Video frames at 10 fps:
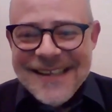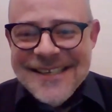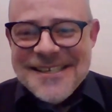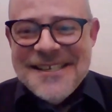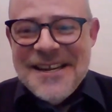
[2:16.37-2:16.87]

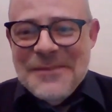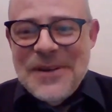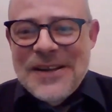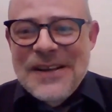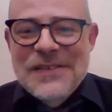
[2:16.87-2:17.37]
This year,
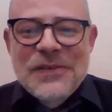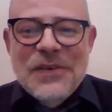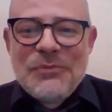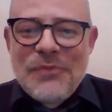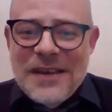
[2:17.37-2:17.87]
because of
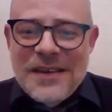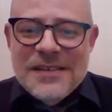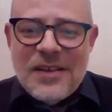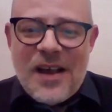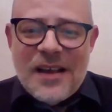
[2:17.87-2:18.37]

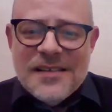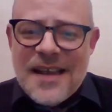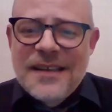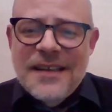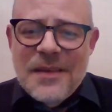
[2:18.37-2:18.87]
tremendous loss
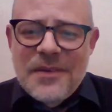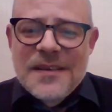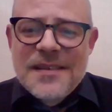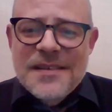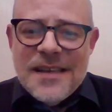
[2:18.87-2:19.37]
and
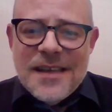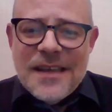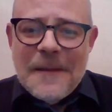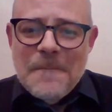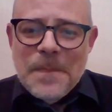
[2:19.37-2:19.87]
limited
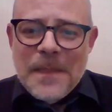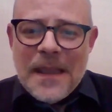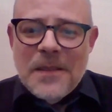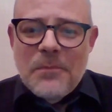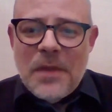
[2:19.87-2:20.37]
seating
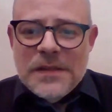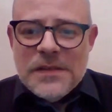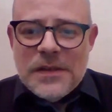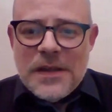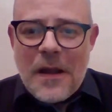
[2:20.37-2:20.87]
in the
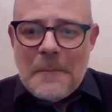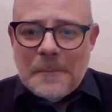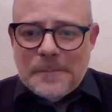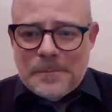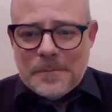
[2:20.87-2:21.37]
months to
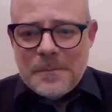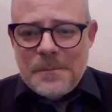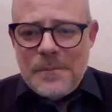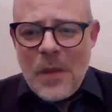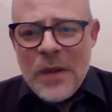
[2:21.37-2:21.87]
come,
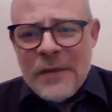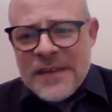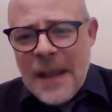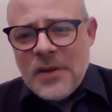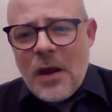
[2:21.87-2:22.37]
we have
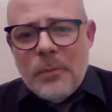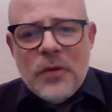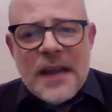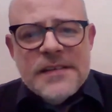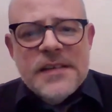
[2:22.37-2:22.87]
kept our
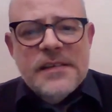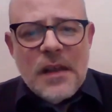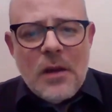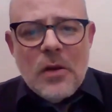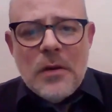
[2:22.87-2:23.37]
prices
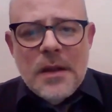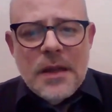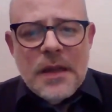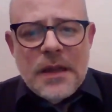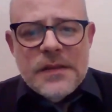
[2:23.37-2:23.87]
low.
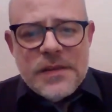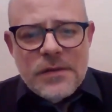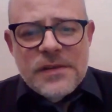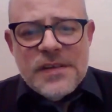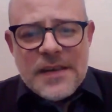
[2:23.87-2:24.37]

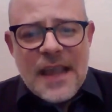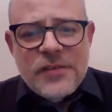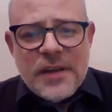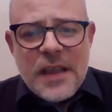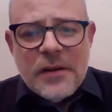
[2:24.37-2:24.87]
Students and
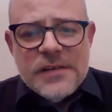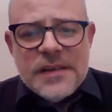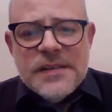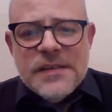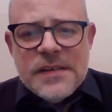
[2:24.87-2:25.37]
educators
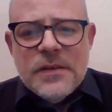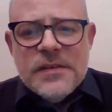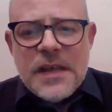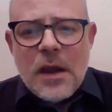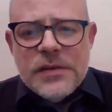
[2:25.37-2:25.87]
can still
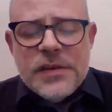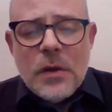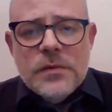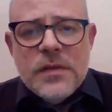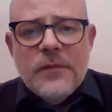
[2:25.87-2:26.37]
see our
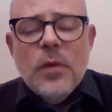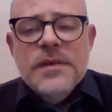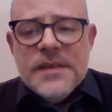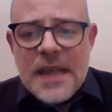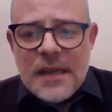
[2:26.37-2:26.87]
shows for
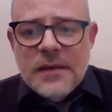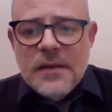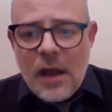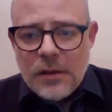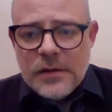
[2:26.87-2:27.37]

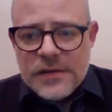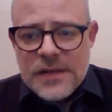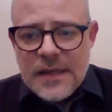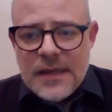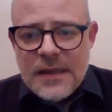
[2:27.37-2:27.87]
$10.
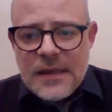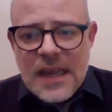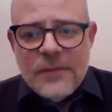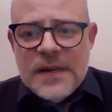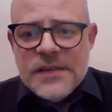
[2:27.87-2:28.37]

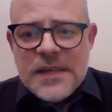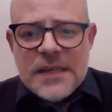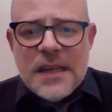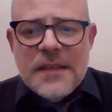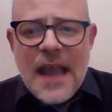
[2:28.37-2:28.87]
Every
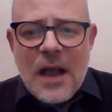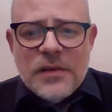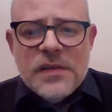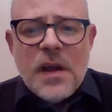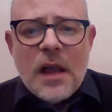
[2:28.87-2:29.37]
seat in the
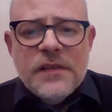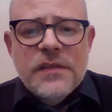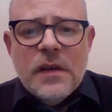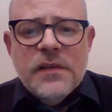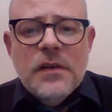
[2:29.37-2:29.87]
house
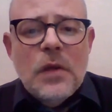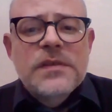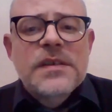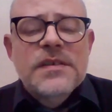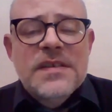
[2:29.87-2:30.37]
costs us
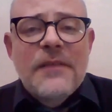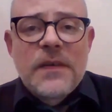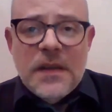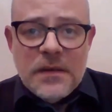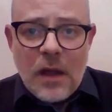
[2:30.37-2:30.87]
close to
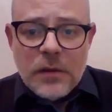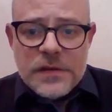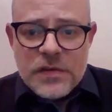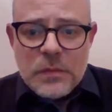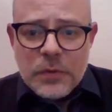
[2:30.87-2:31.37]

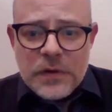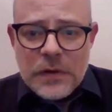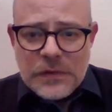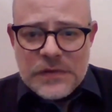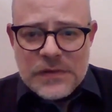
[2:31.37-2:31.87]
$70 to
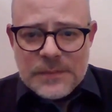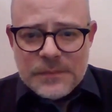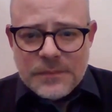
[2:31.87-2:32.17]
produce.